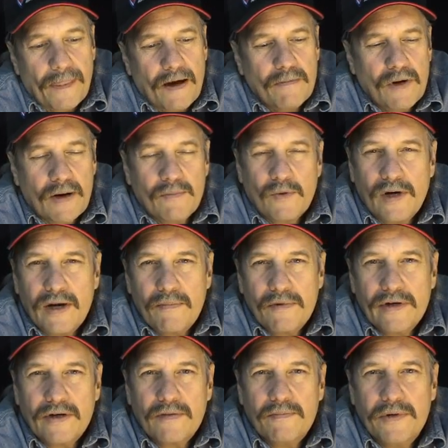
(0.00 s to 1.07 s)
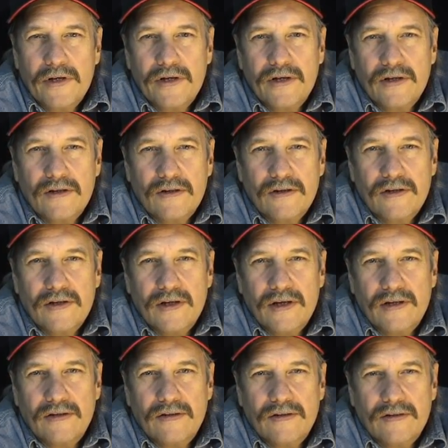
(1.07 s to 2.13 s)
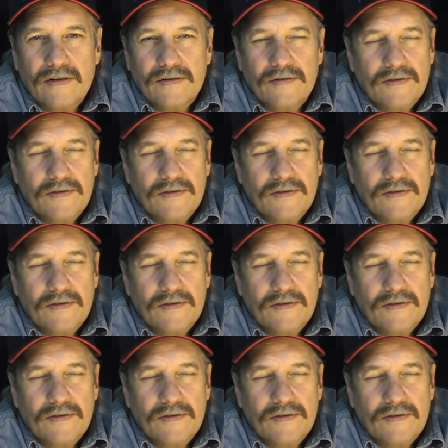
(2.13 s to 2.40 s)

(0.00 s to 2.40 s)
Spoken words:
I'm rambling a bit here, and